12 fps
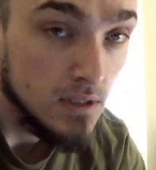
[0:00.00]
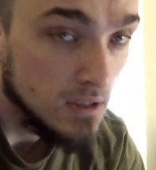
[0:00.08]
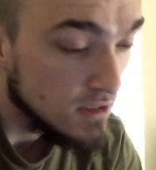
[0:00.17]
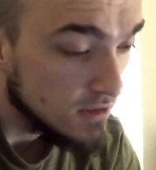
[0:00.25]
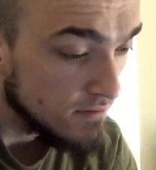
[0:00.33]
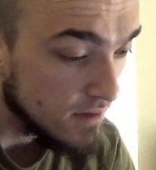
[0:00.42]

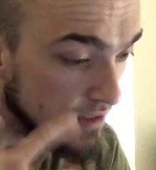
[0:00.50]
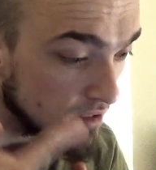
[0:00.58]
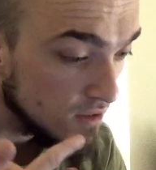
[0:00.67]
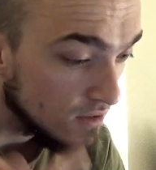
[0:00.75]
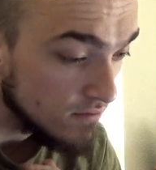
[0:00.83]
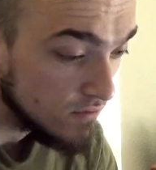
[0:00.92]
just find a
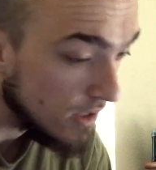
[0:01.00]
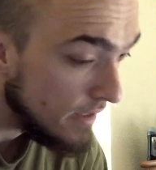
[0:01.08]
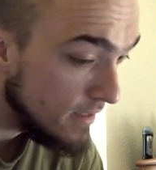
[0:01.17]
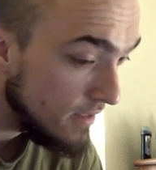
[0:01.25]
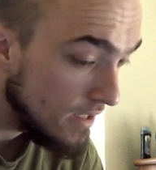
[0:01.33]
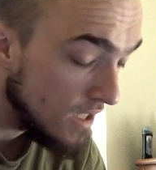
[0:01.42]
good
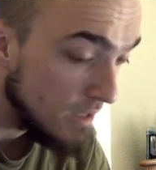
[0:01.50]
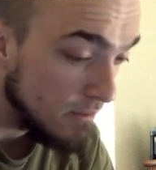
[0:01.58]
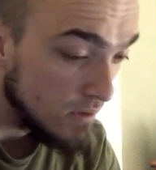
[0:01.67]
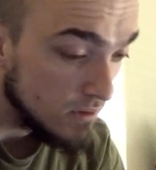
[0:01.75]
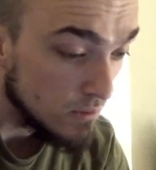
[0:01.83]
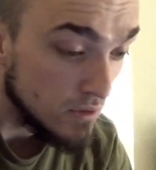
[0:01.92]
vlogging
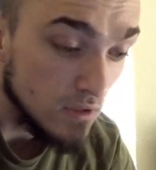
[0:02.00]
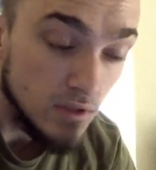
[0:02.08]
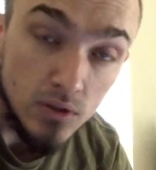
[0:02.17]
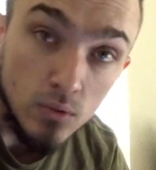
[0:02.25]
camera with good